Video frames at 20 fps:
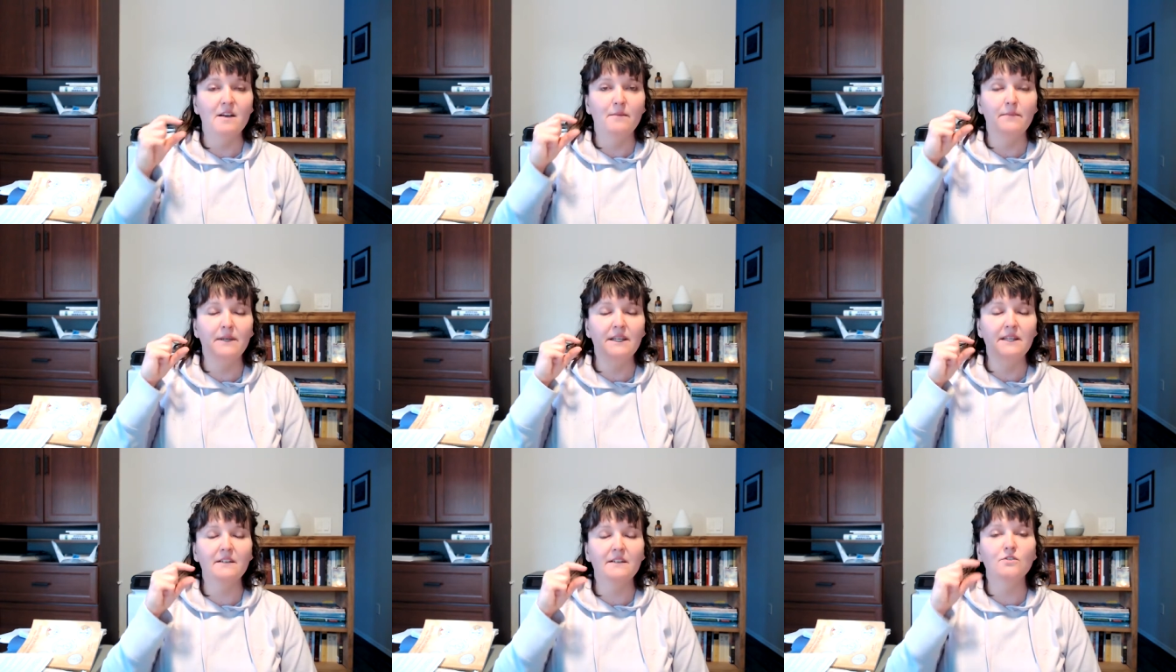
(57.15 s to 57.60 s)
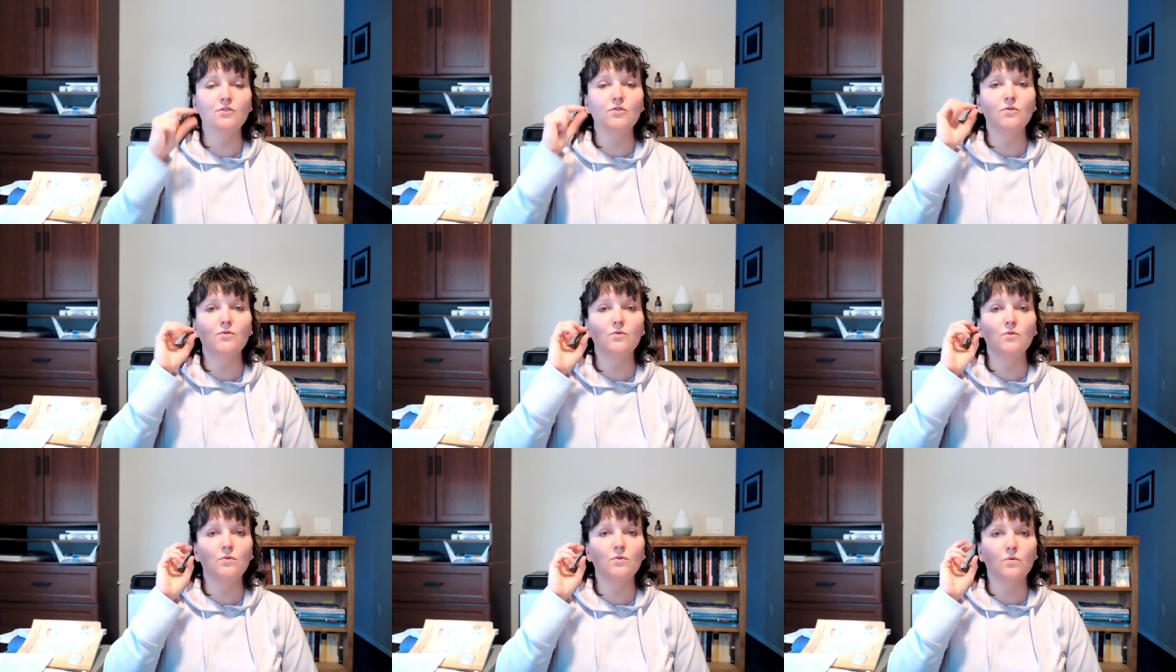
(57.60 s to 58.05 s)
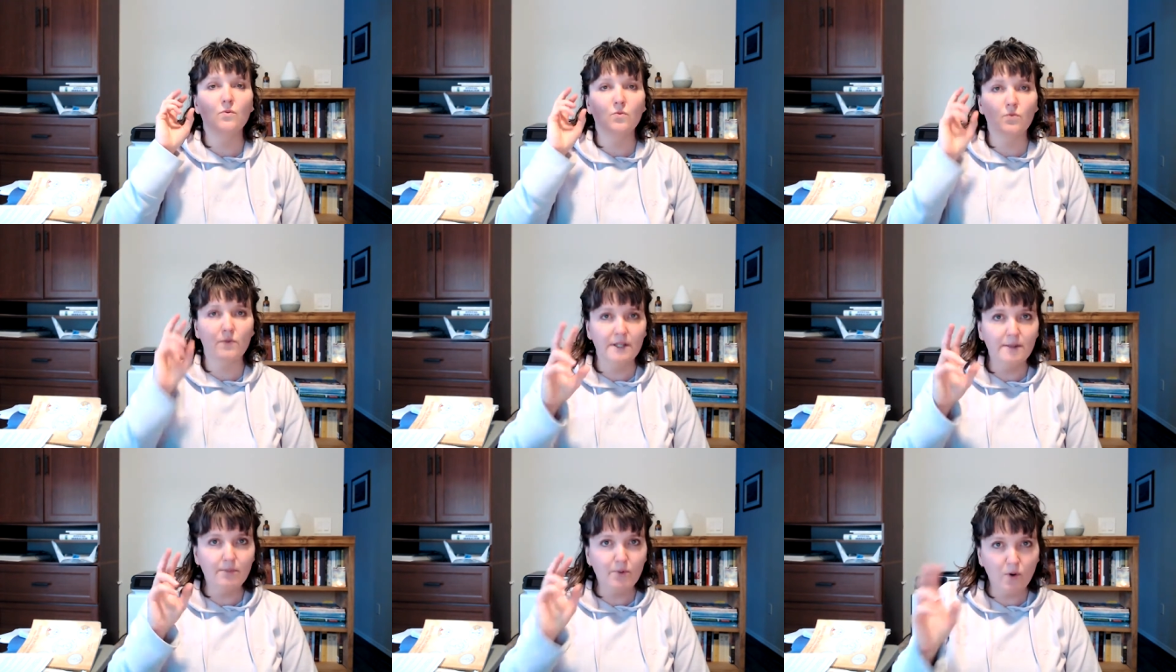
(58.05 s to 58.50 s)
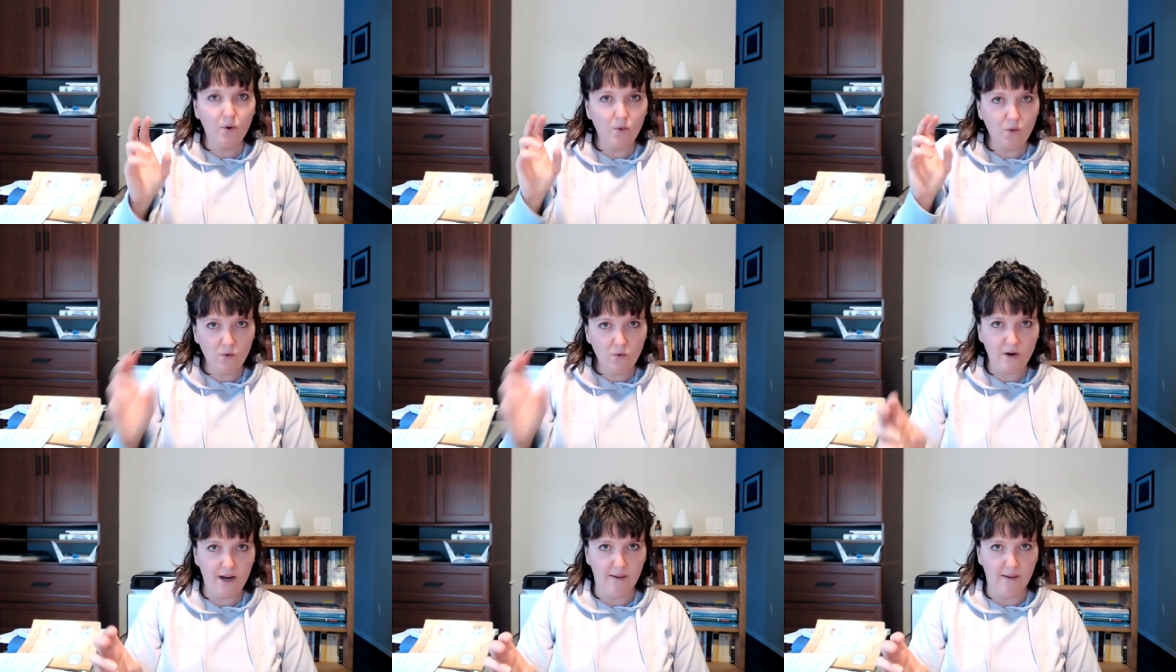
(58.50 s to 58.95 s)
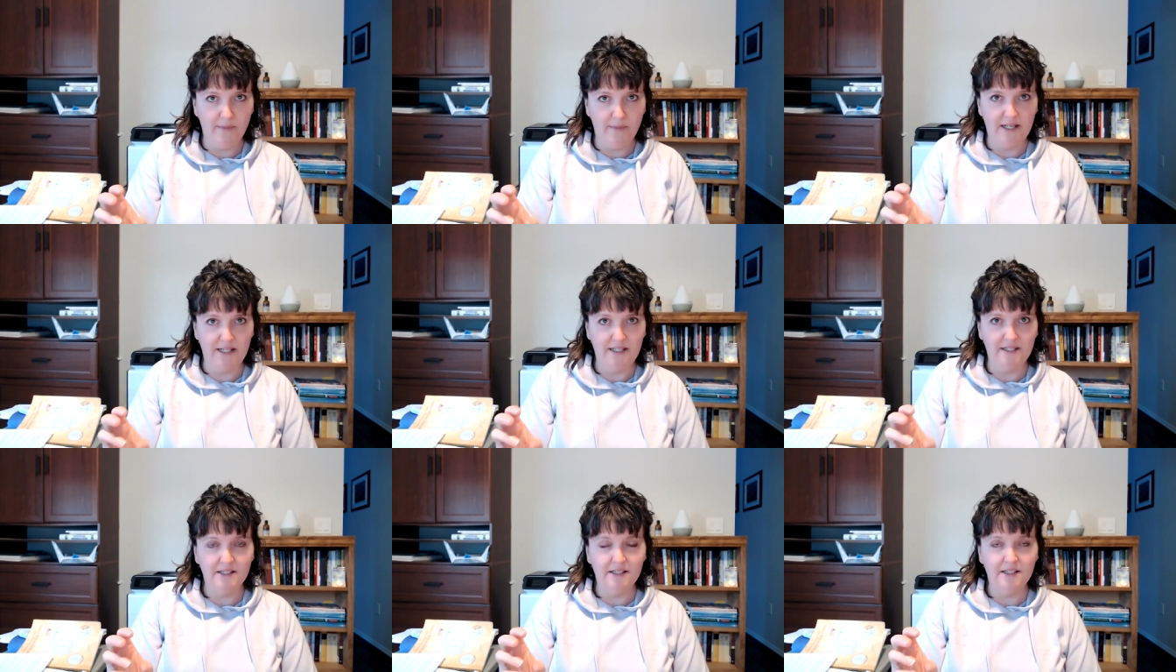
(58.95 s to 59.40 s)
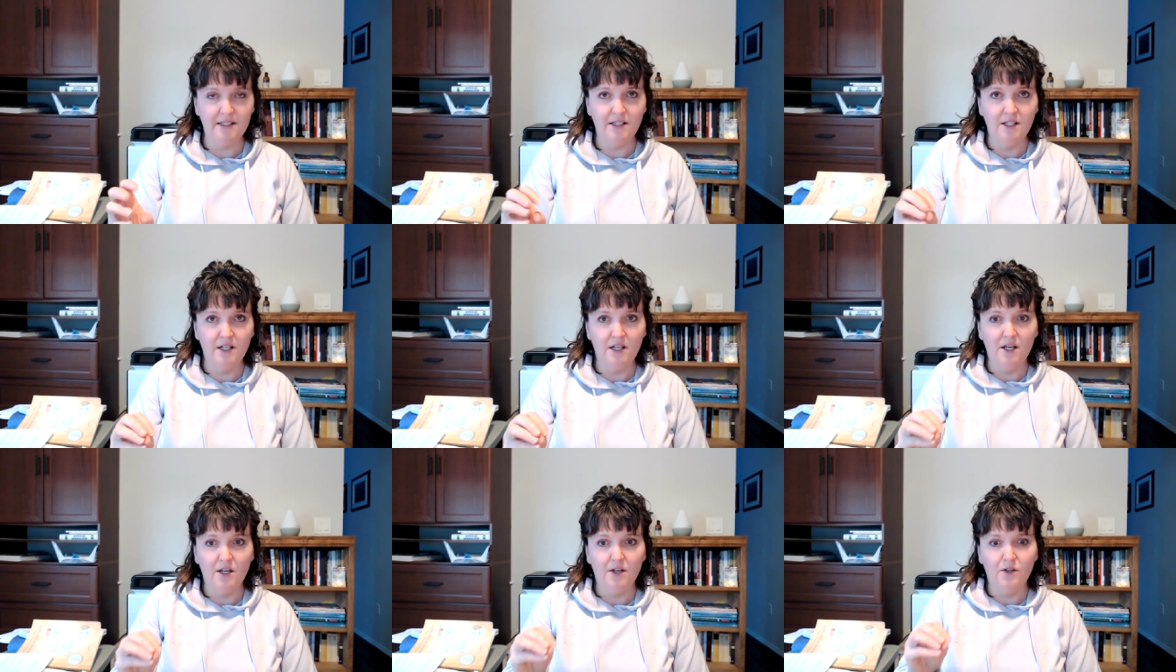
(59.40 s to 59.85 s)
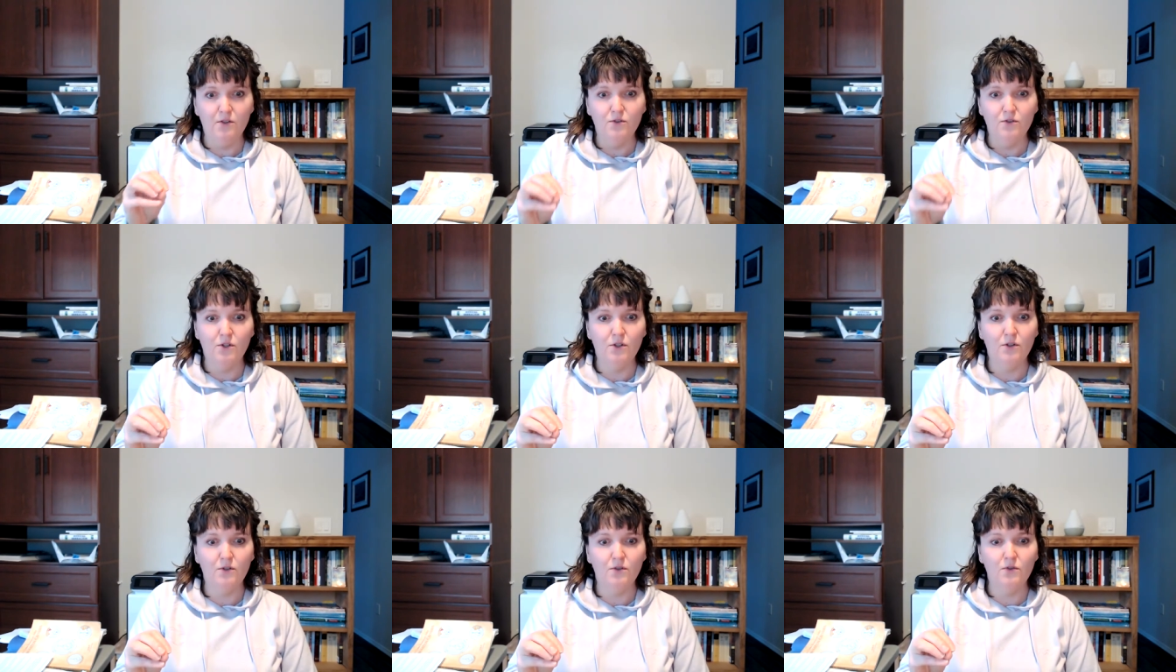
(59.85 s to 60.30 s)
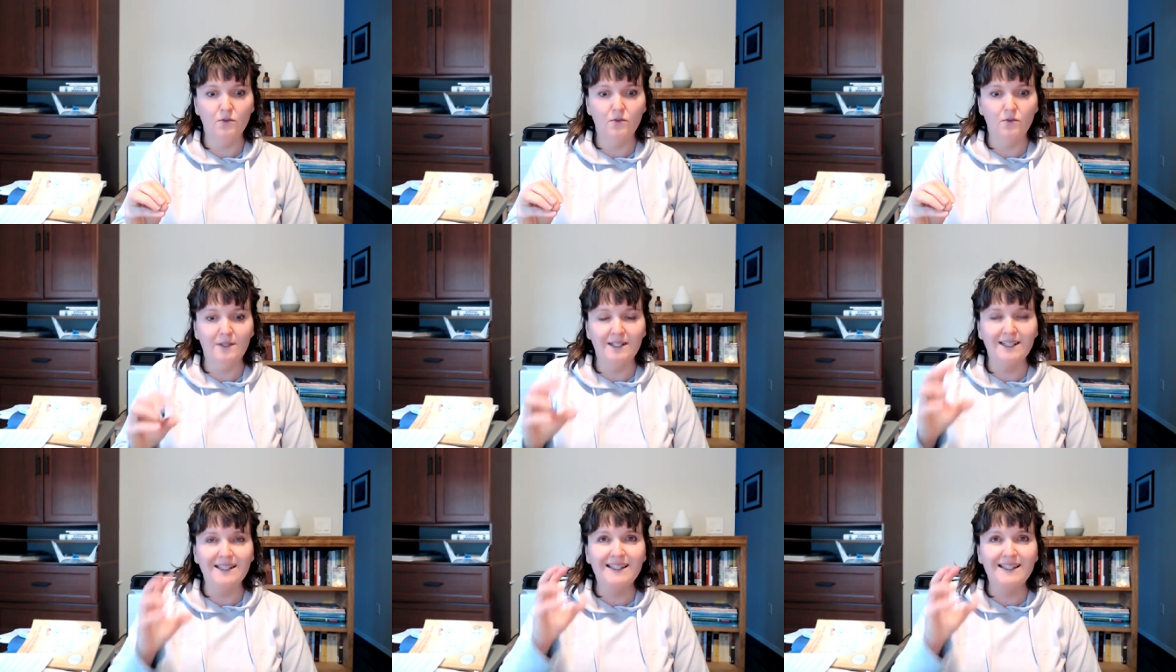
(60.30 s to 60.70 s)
begin to reprogram it to